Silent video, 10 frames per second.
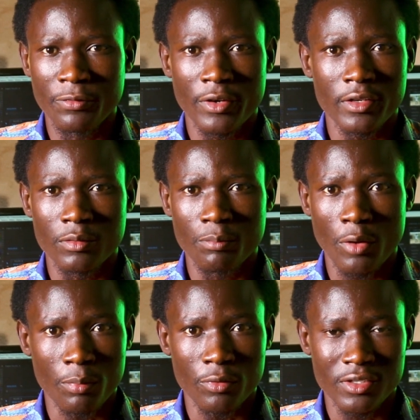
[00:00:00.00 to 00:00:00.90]
different
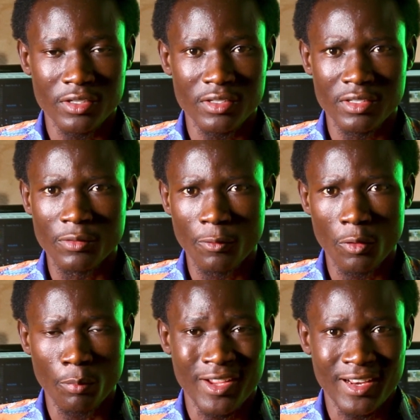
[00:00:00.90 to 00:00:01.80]
purposes,
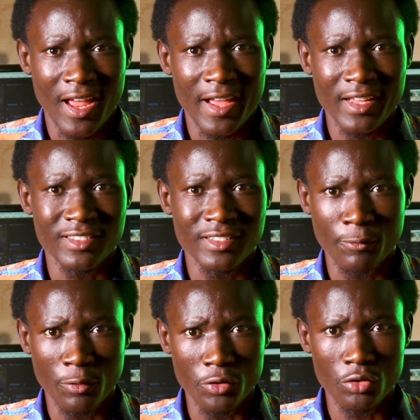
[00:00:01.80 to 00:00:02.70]
for clients,
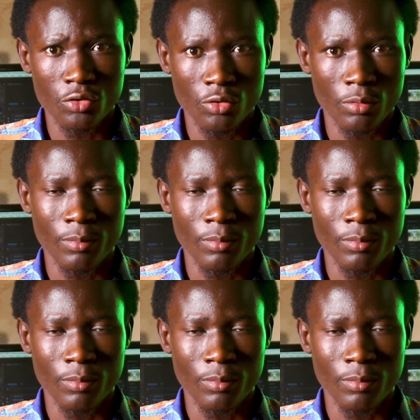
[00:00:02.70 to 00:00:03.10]
for YouTube